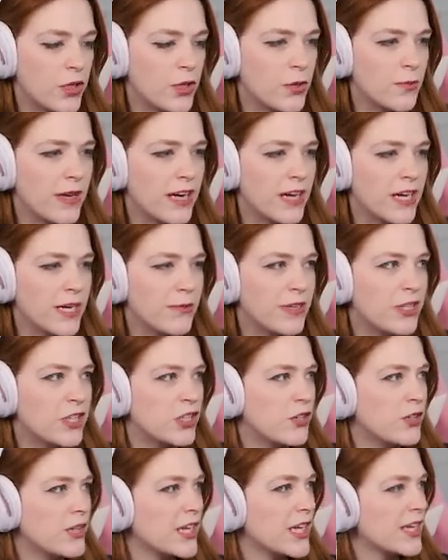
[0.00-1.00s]
Will you marry me,
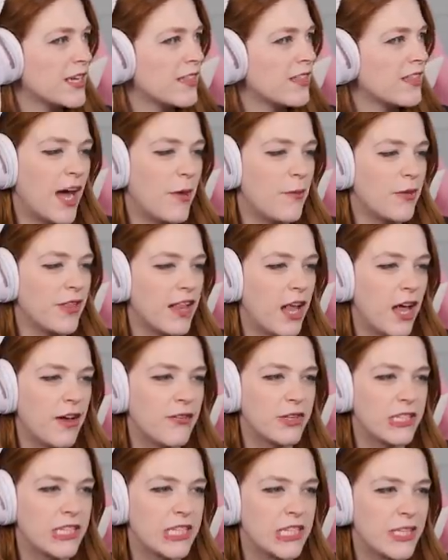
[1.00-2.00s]
Judith? I'm in
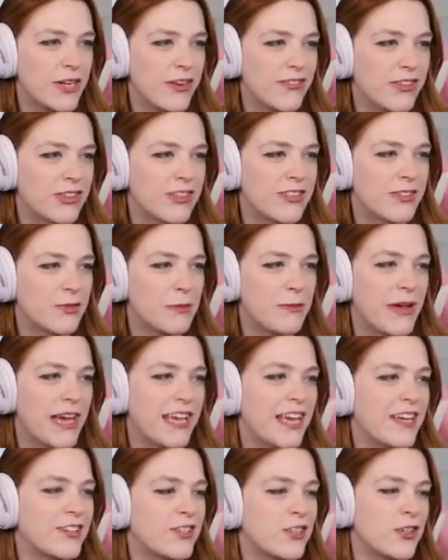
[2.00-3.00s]
love with you ever since we
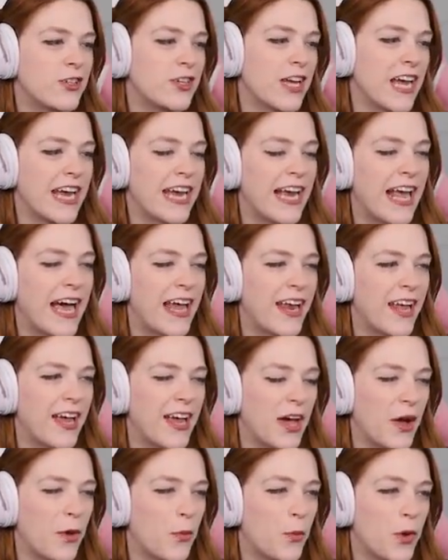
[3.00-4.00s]
met yesterday and had
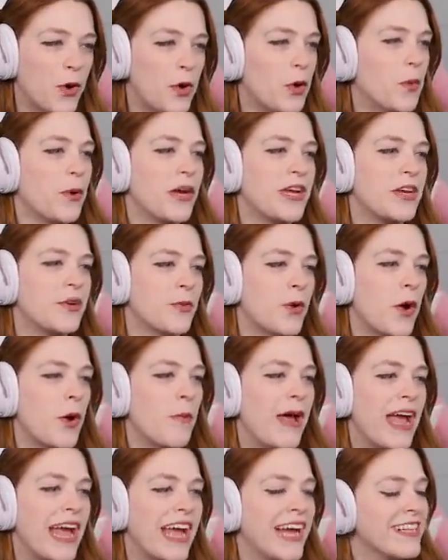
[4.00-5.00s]
a whirlwind
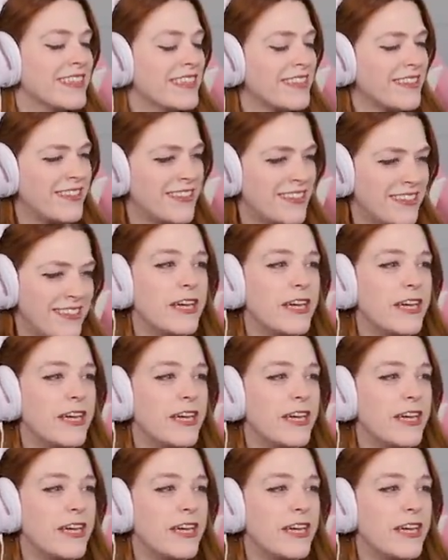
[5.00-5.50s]
romance.